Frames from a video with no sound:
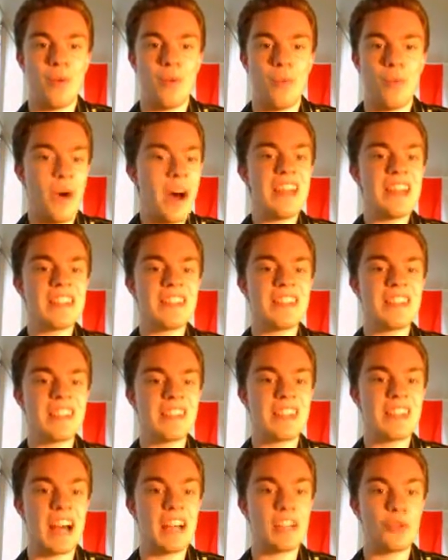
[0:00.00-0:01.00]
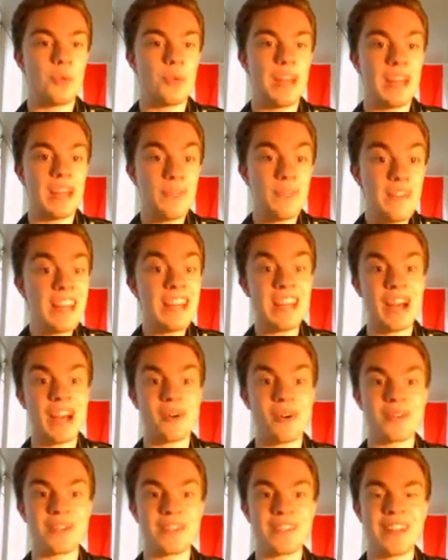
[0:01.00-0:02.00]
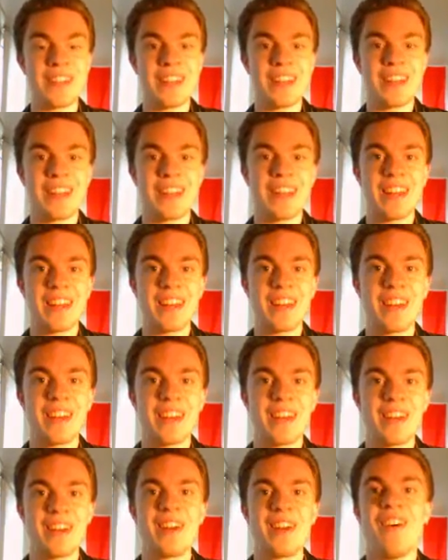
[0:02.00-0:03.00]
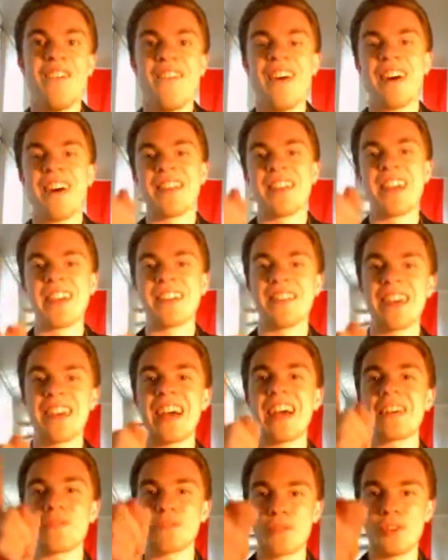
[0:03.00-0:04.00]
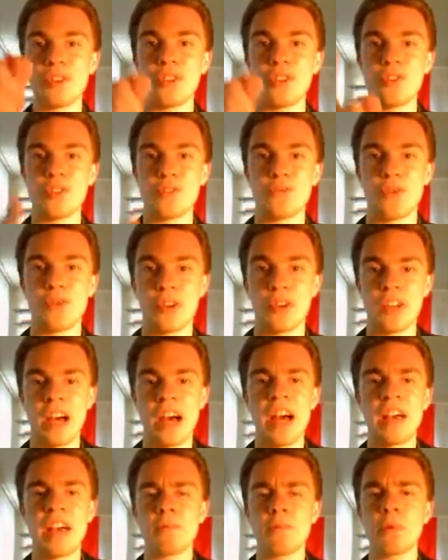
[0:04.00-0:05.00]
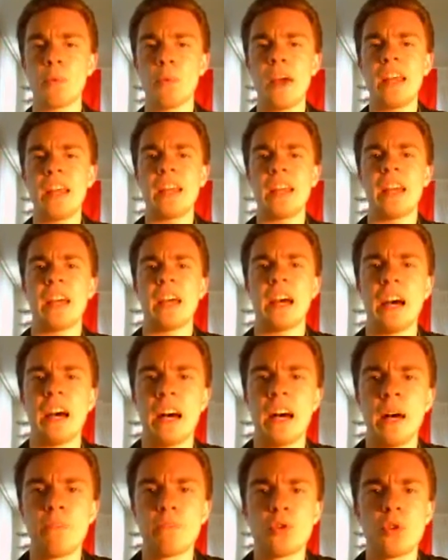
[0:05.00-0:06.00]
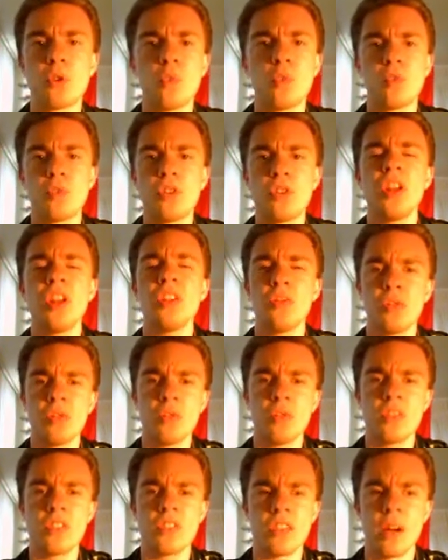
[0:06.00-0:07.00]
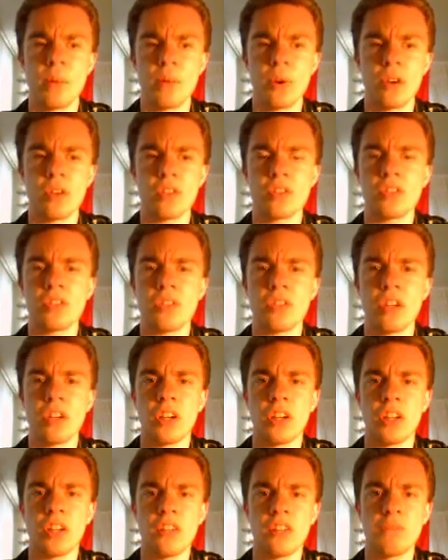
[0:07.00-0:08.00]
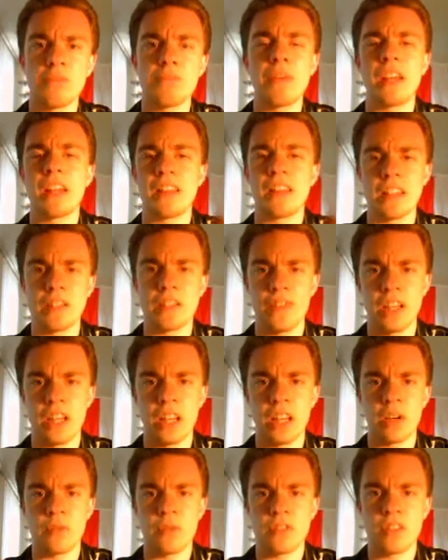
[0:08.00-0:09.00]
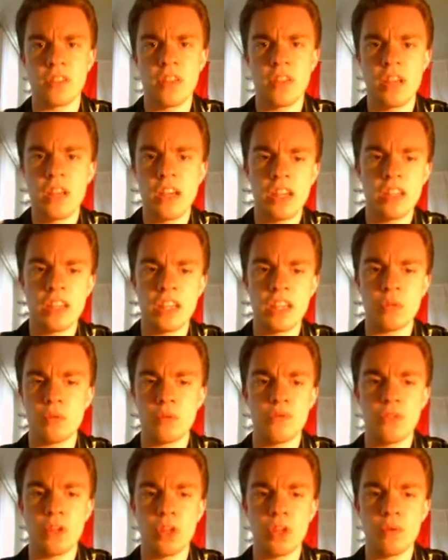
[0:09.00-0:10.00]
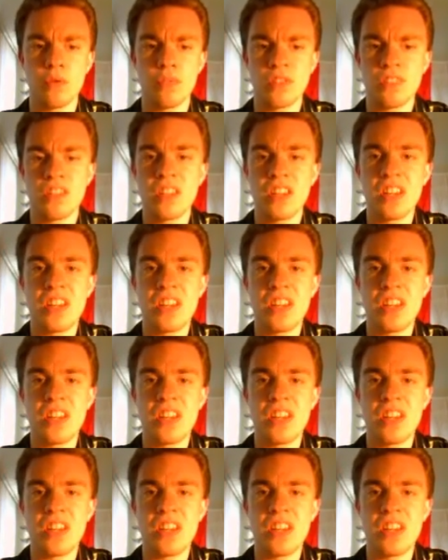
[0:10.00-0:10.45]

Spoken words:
why isn't this guy doing any videos? Well, thankfully, I have some good news for you. I have been waiting till the summer to make these videos, these reviews,